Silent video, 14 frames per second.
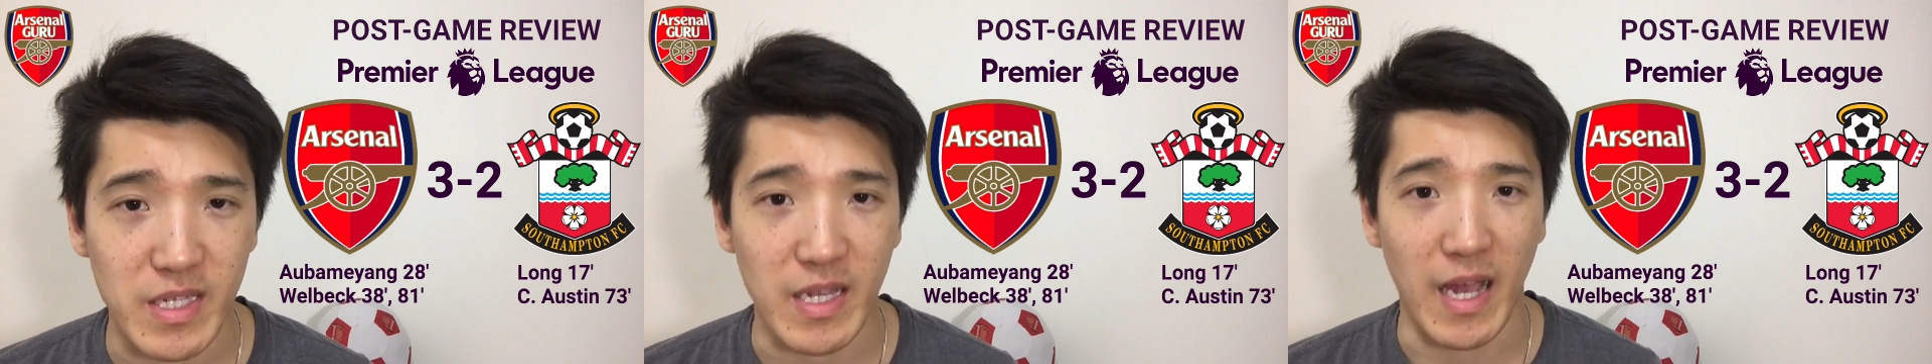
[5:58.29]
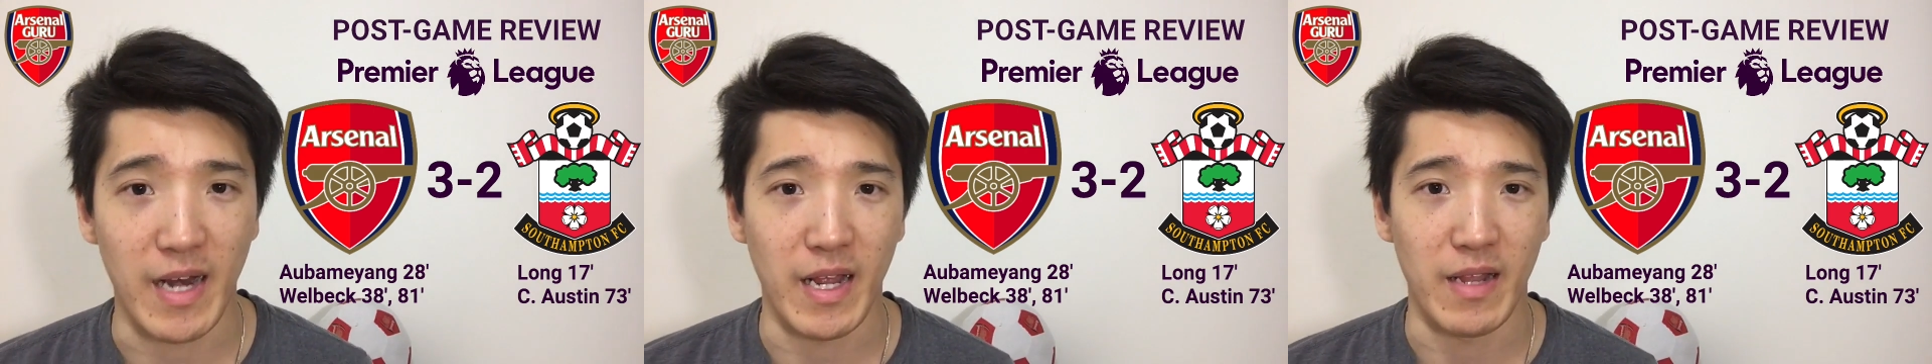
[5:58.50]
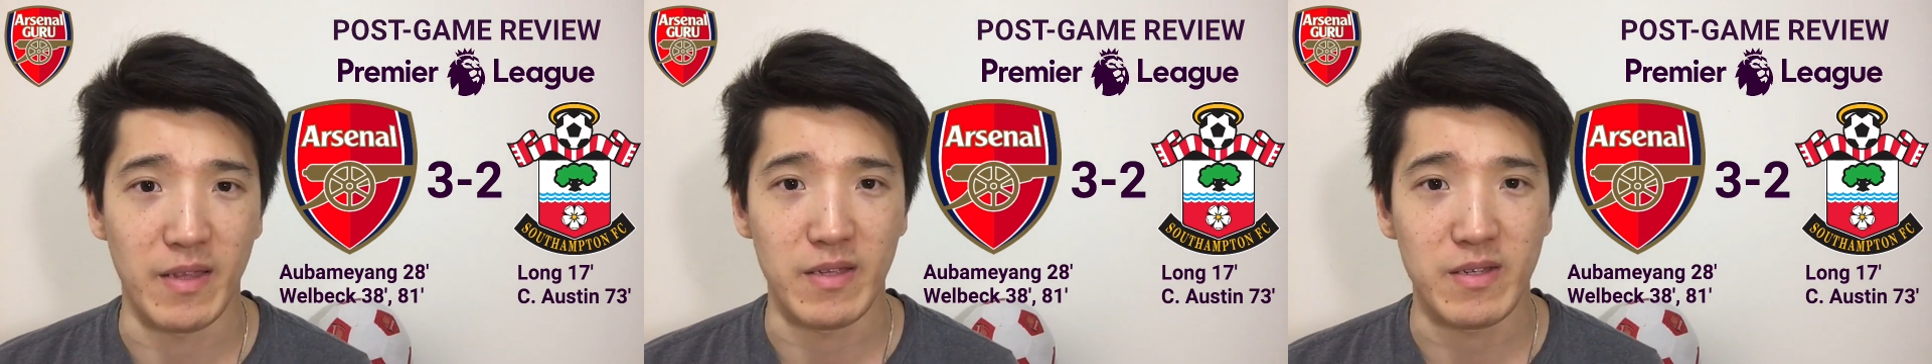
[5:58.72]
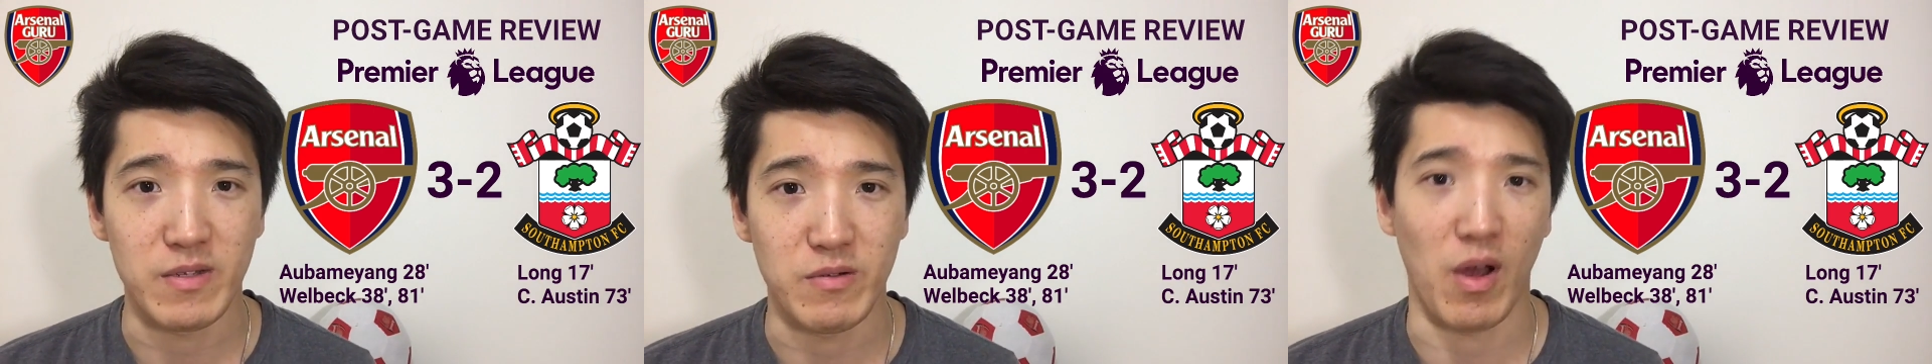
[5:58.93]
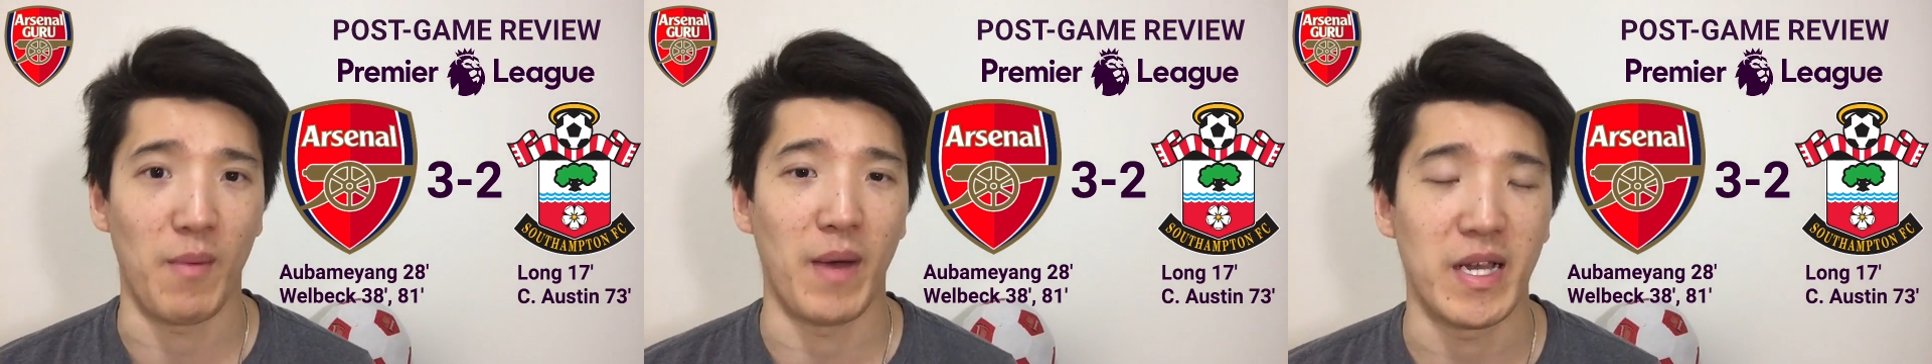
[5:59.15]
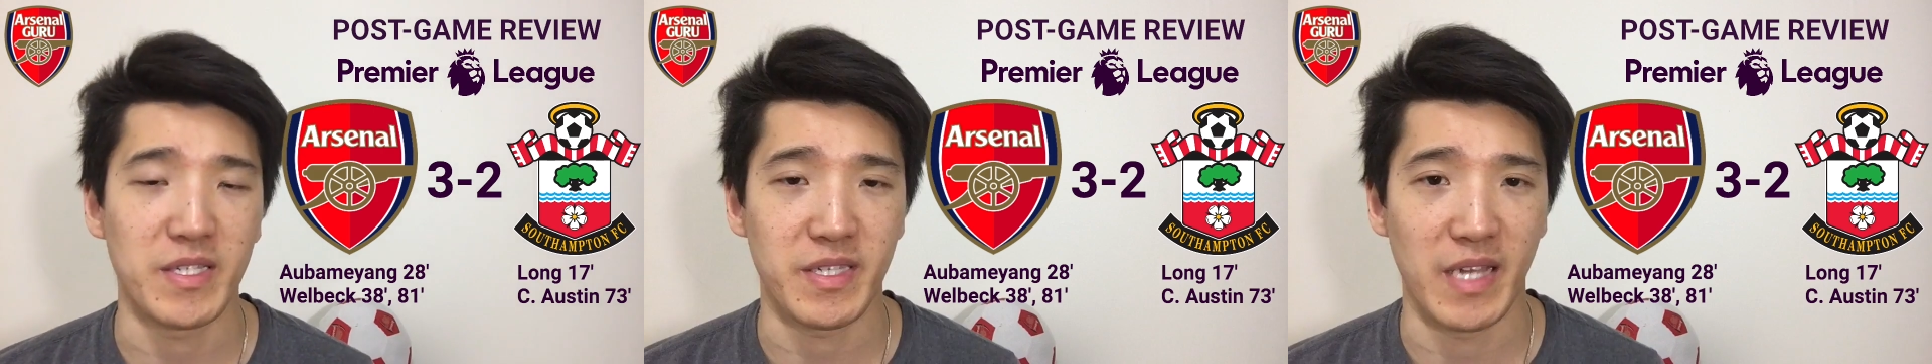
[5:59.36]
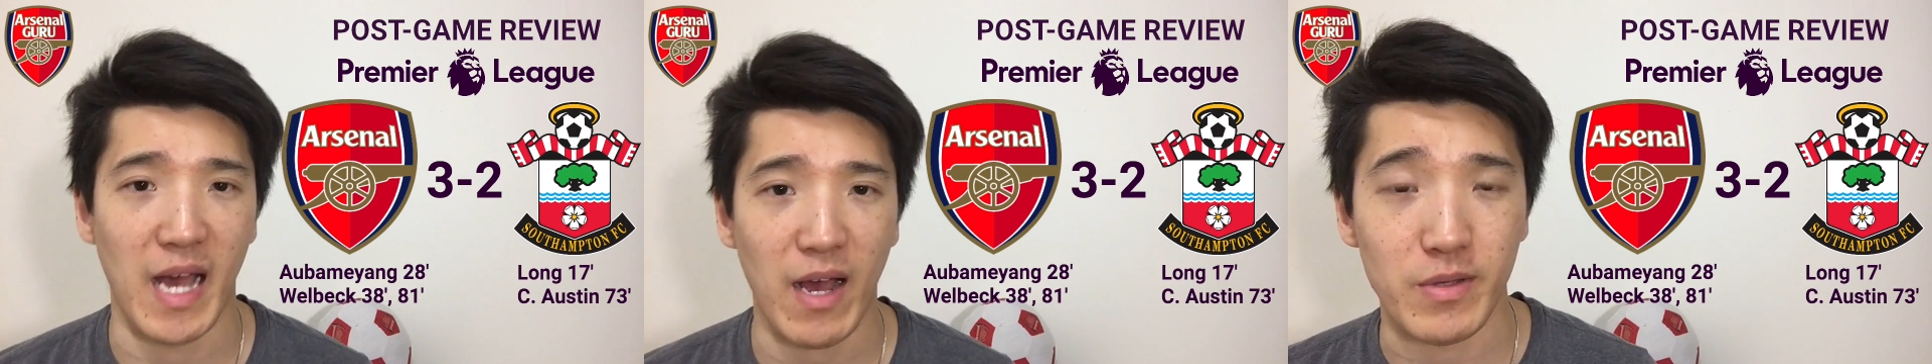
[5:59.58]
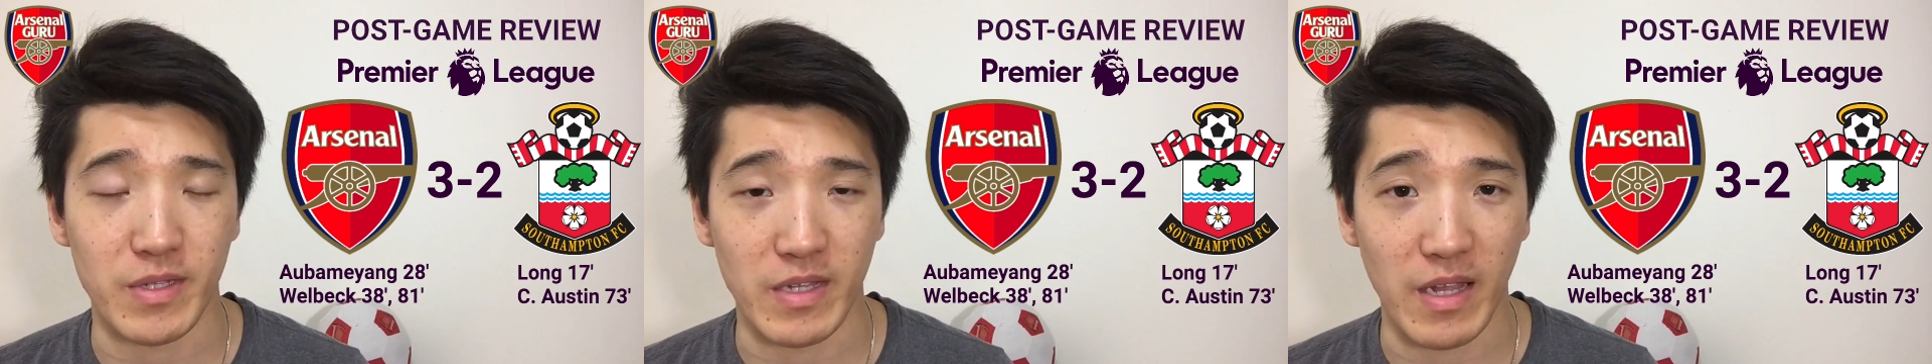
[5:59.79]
and then drop us down.